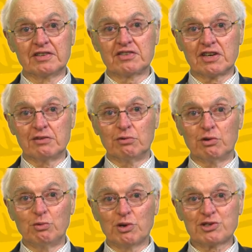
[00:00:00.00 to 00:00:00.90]
and say,
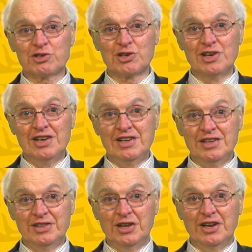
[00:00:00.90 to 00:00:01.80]
well, what's
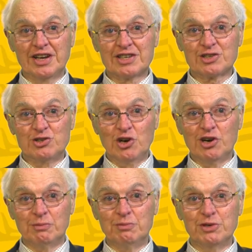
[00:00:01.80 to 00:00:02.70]
the next
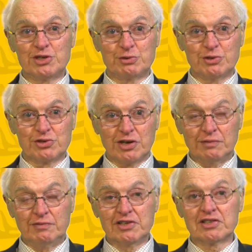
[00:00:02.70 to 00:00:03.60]
job, which was
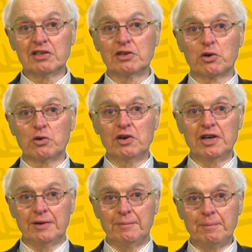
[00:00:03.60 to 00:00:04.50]
obviously
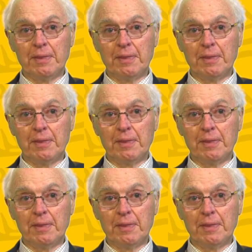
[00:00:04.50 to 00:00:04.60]
Korea.